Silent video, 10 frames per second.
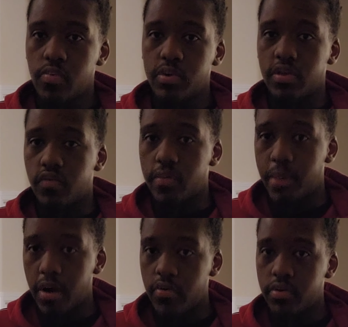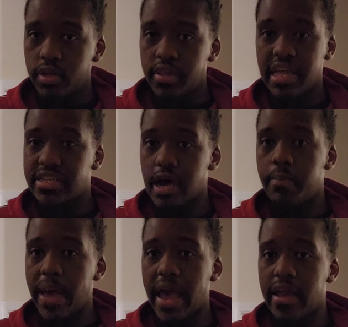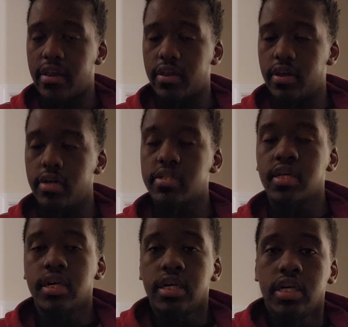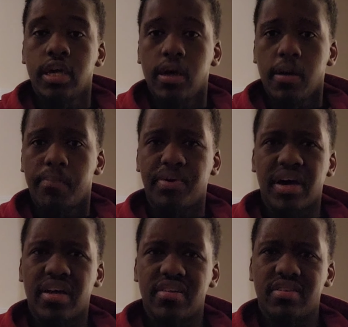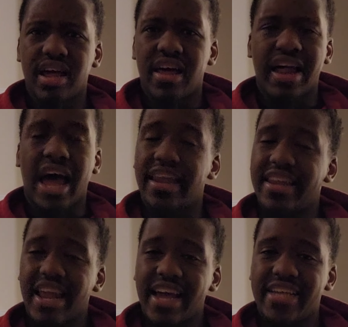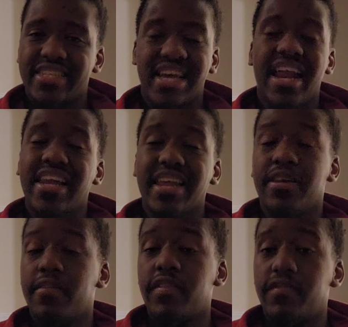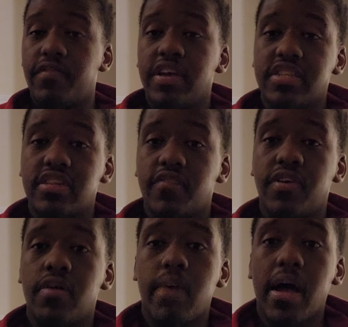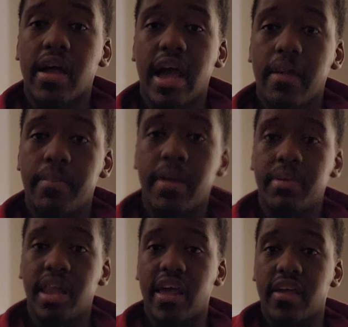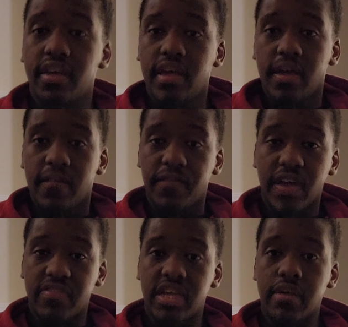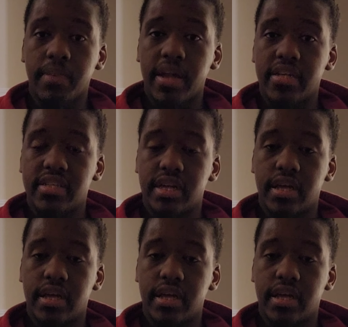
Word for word: with a remote. That's how bad it looked. But I, like I said, I didn't even finish the film. I got maybe like 15 minutes